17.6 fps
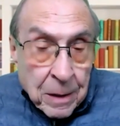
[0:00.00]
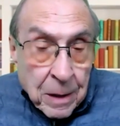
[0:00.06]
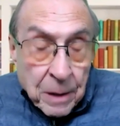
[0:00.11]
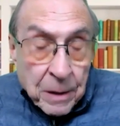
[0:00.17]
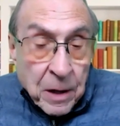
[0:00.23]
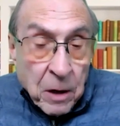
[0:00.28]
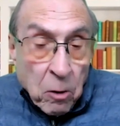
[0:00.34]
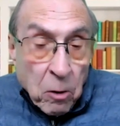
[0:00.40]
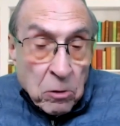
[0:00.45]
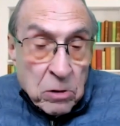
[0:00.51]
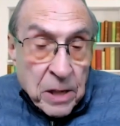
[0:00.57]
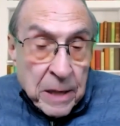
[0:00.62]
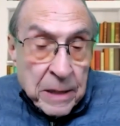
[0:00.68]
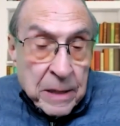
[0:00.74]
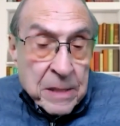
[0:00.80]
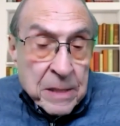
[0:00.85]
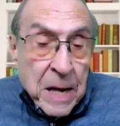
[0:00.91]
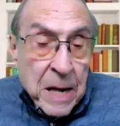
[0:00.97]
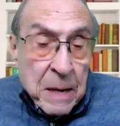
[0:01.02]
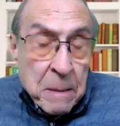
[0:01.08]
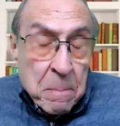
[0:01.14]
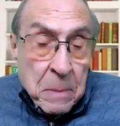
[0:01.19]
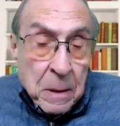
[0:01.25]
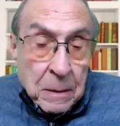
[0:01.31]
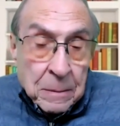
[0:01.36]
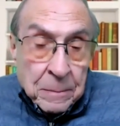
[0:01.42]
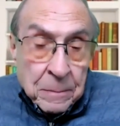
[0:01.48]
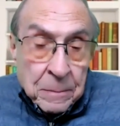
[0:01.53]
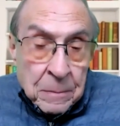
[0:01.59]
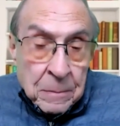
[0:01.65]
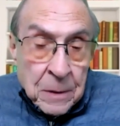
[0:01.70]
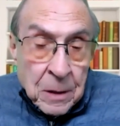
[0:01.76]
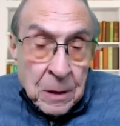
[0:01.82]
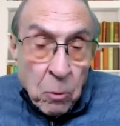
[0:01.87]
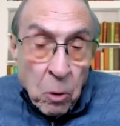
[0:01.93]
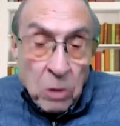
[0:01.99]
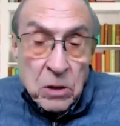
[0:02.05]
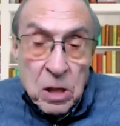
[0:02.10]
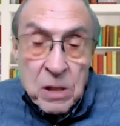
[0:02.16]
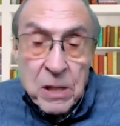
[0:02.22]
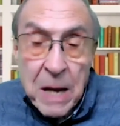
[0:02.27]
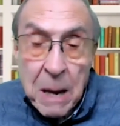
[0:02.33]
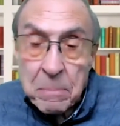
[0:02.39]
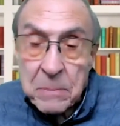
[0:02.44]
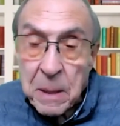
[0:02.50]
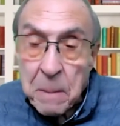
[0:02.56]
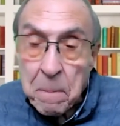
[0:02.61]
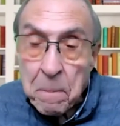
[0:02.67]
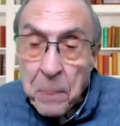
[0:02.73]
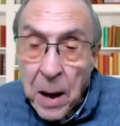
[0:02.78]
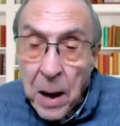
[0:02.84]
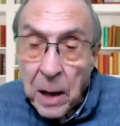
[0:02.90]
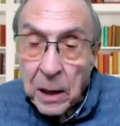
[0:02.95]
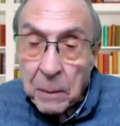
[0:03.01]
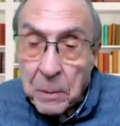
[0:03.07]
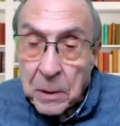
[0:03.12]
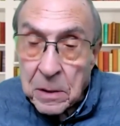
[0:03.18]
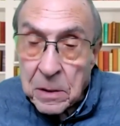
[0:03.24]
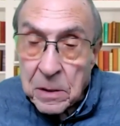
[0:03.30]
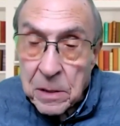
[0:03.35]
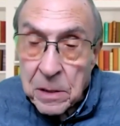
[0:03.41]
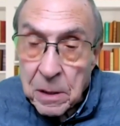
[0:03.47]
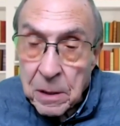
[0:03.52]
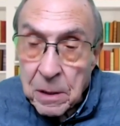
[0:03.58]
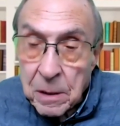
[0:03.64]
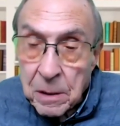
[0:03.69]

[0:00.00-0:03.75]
And they all say the same. What has happened in Parliament